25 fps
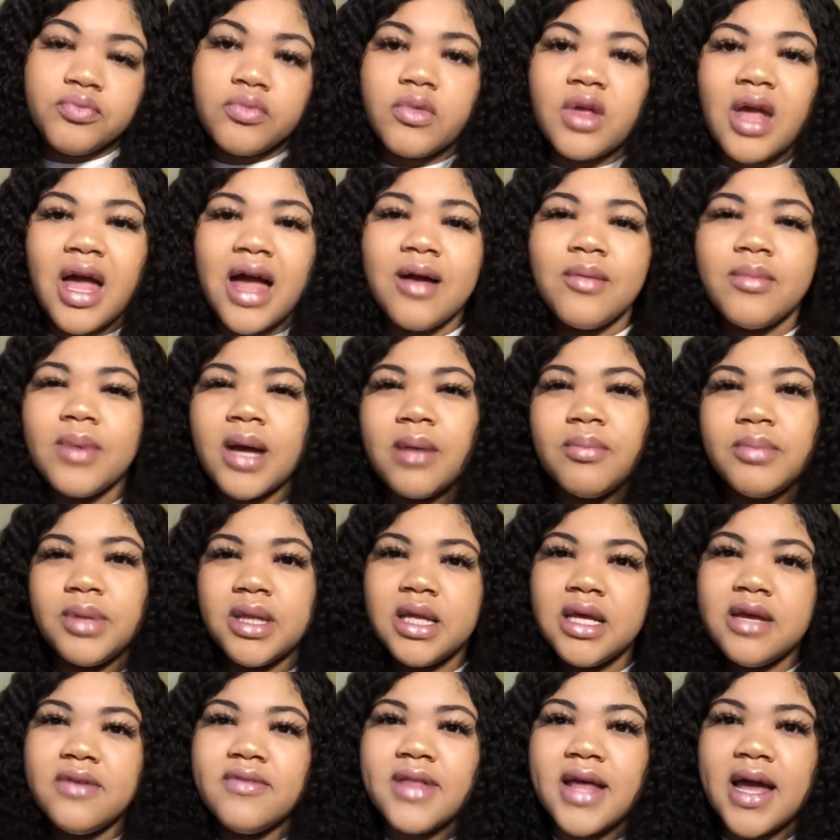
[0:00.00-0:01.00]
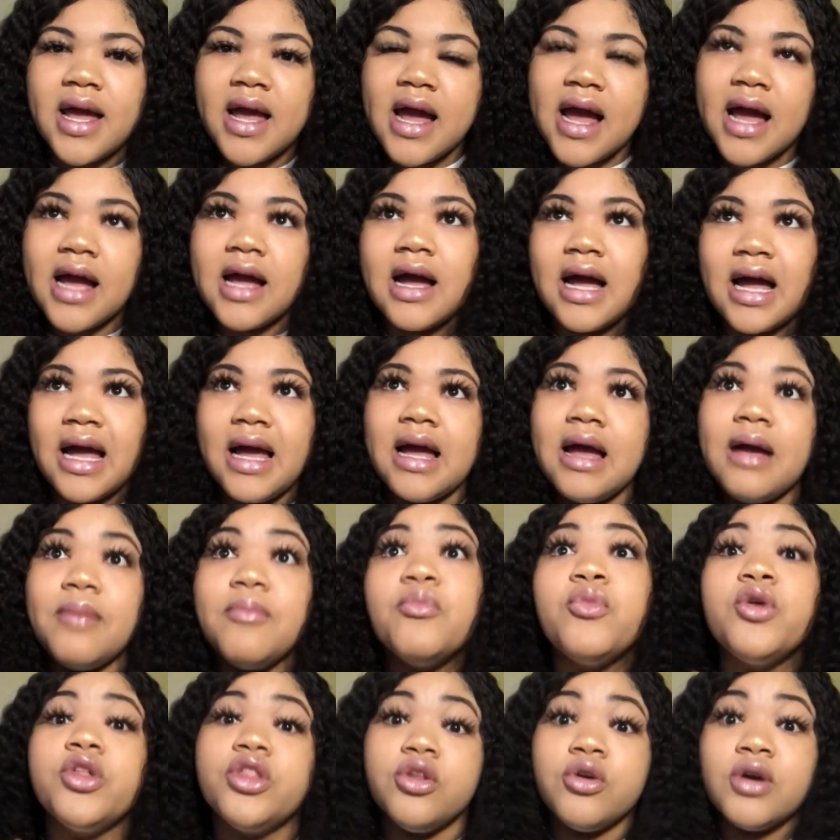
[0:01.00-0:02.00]
I believe that I'm
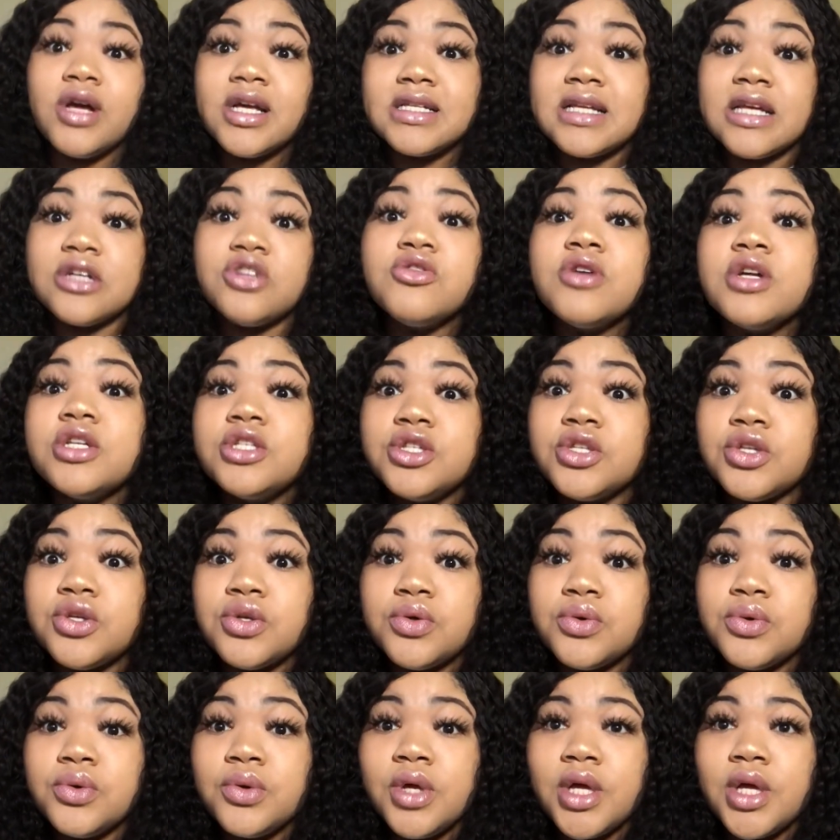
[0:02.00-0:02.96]
with you because I trust you.